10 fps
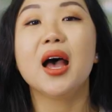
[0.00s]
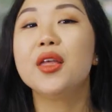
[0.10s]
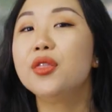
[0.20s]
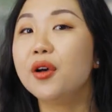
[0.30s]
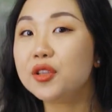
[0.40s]

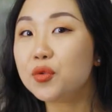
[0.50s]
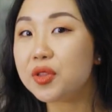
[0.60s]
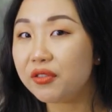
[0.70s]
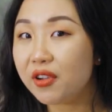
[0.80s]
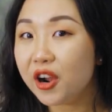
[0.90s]
And those
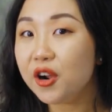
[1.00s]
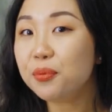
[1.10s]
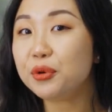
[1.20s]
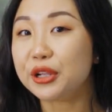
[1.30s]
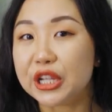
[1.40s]
with
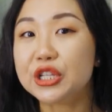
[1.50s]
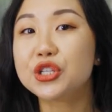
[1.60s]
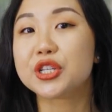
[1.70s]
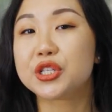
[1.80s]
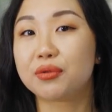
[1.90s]
variable
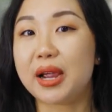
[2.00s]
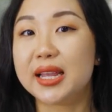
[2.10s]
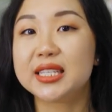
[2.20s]
interest rates